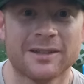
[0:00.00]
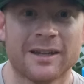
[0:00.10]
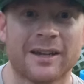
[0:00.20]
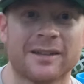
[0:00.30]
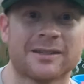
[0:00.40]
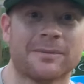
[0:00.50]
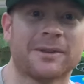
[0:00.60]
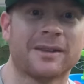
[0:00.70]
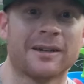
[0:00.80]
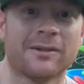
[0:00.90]
and
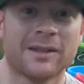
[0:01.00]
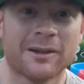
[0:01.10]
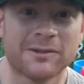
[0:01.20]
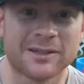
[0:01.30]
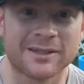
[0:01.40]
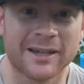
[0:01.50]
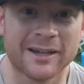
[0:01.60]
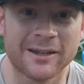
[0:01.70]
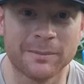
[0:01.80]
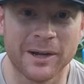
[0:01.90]
something that I was
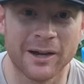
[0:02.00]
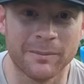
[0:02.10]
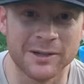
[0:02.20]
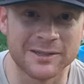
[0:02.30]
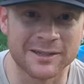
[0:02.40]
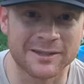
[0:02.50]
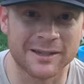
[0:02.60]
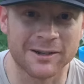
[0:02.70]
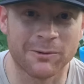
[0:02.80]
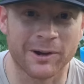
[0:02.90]
excited about, but just
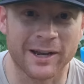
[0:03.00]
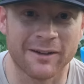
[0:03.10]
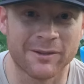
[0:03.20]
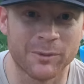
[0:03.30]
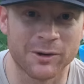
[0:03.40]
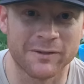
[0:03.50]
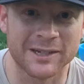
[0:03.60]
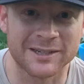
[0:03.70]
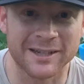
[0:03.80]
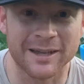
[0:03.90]
didn't quite have the
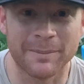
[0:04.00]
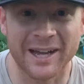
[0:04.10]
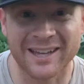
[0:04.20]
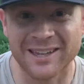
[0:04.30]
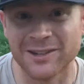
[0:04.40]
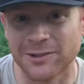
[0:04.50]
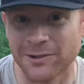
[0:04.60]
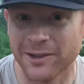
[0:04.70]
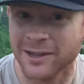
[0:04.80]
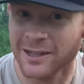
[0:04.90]
motivation to get back into
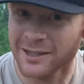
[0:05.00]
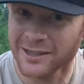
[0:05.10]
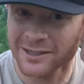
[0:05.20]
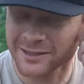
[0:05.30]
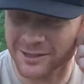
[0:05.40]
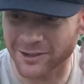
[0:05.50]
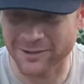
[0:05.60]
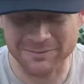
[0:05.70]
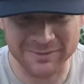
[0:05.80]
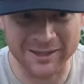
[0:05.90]
it.
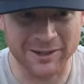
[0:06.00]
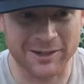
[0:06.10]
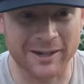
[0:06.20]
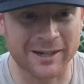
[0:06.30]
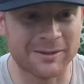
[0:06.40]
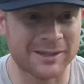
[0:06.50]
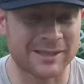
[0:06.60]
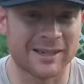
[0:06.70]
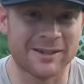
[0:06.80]
So, talking to him, he said,